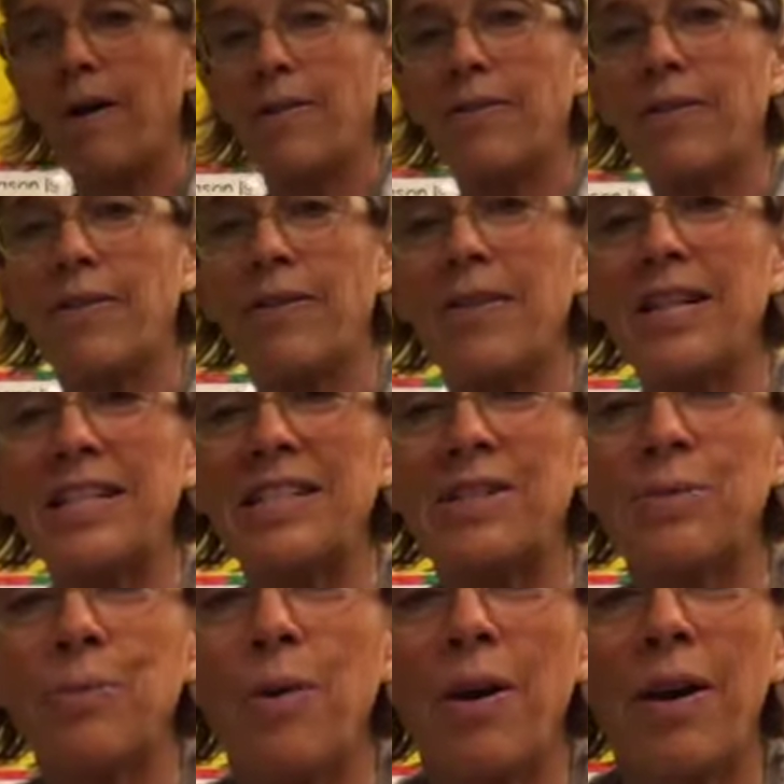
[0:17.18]
This
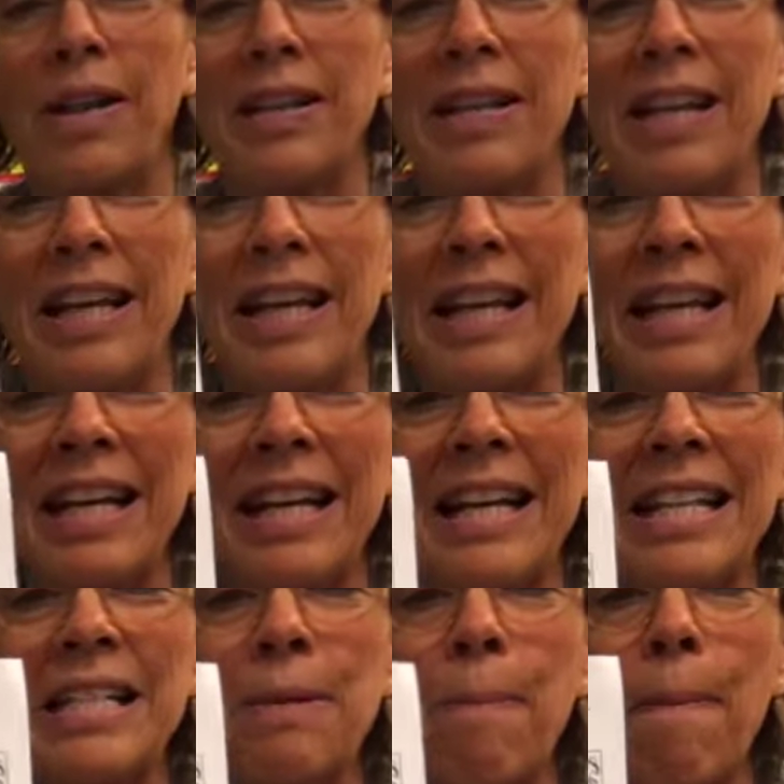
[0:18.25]
one
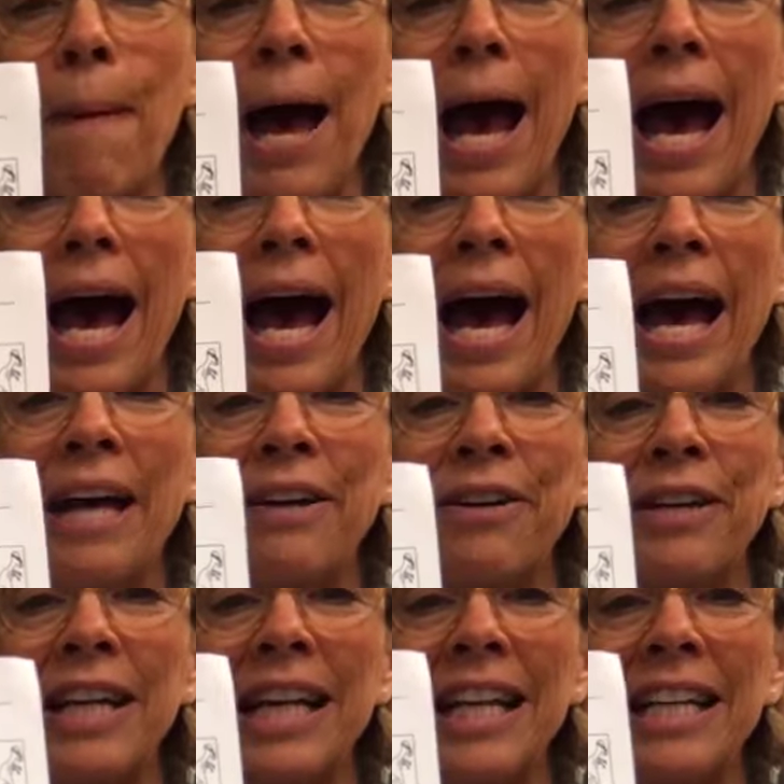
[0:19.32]
is
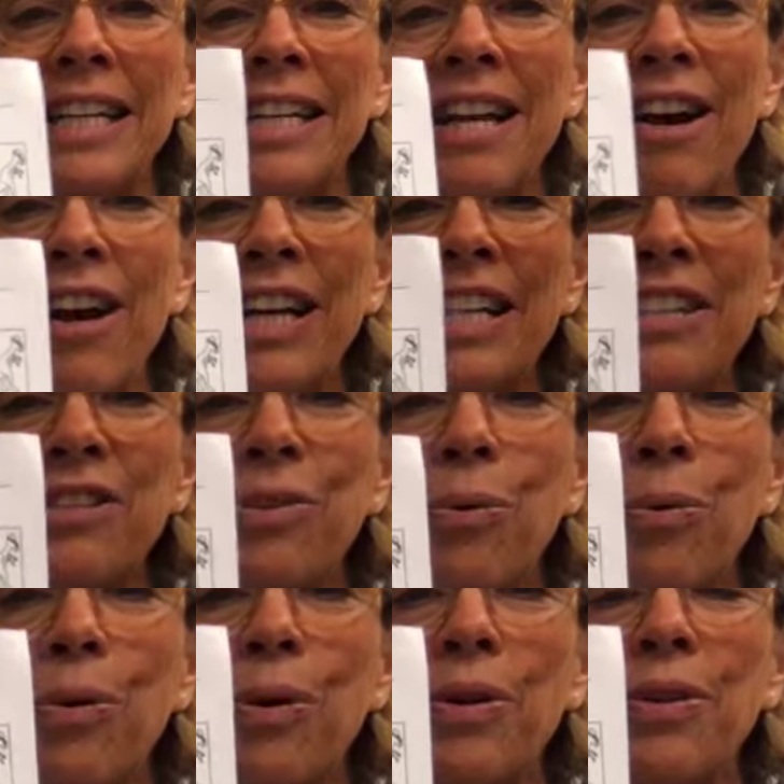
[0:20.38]
patterning
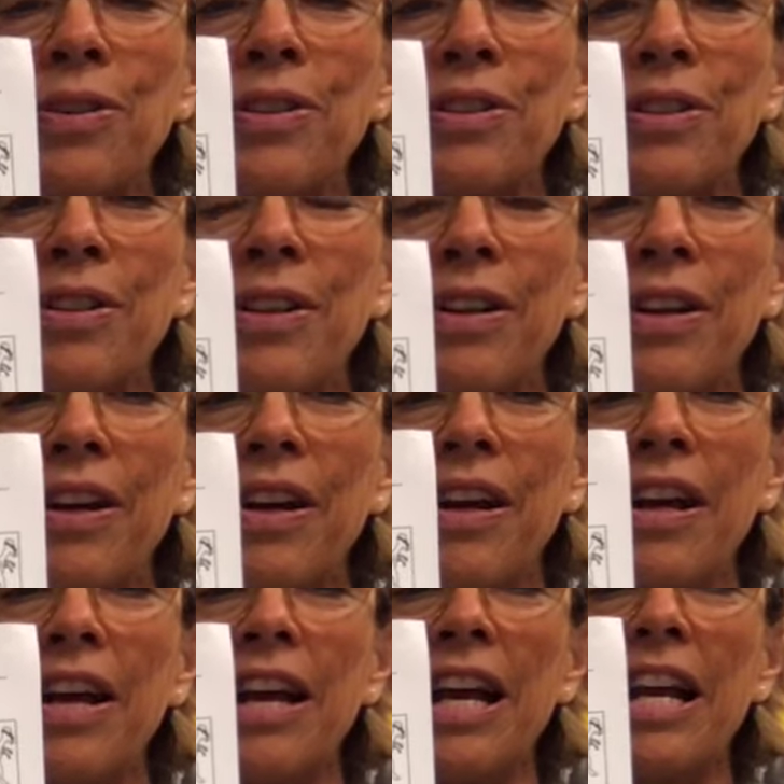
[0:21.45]
dinosaurs.
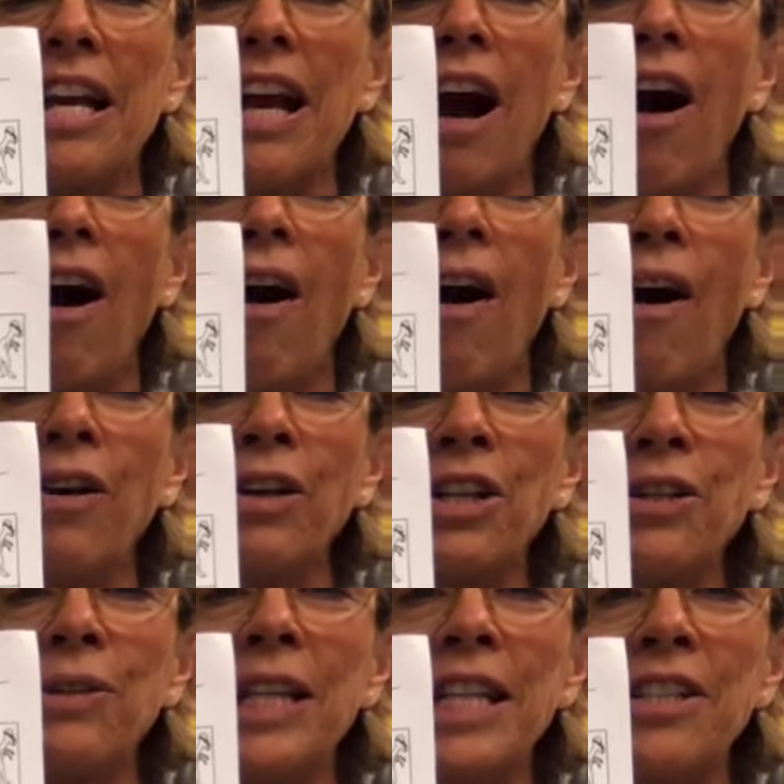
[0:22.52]
All you
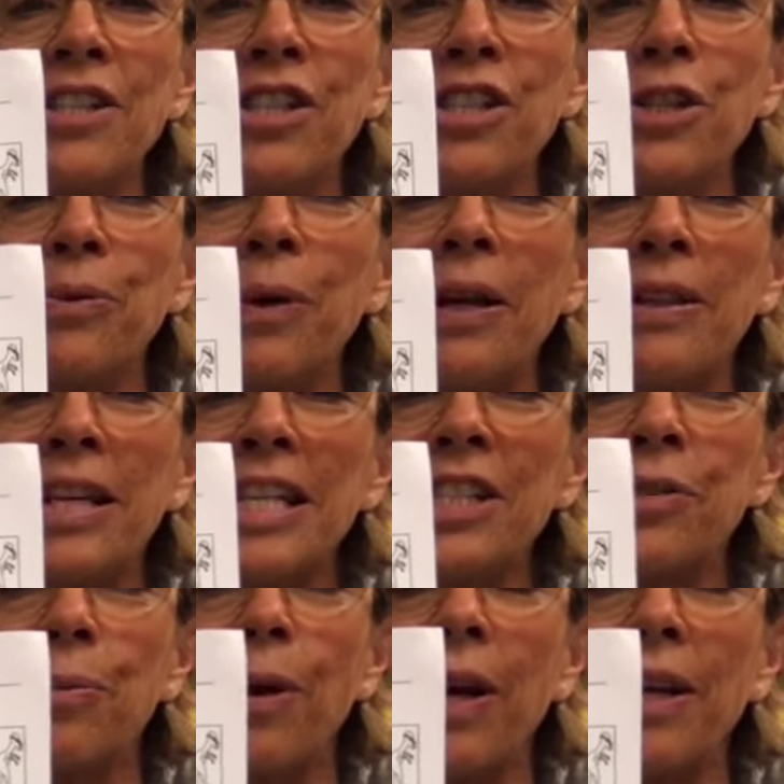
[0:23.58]
need to do on this
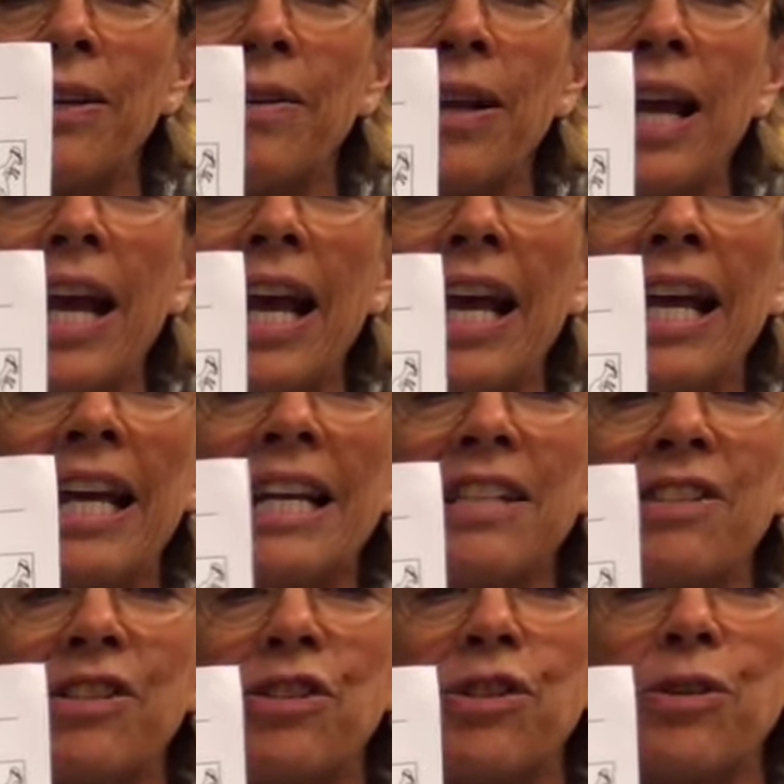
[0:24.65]
one is
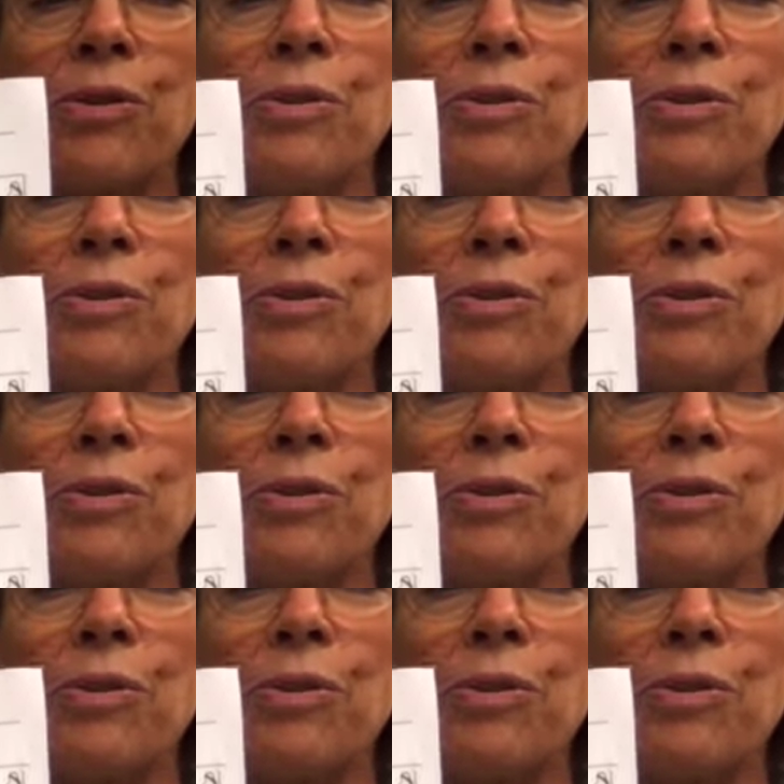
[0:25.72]
to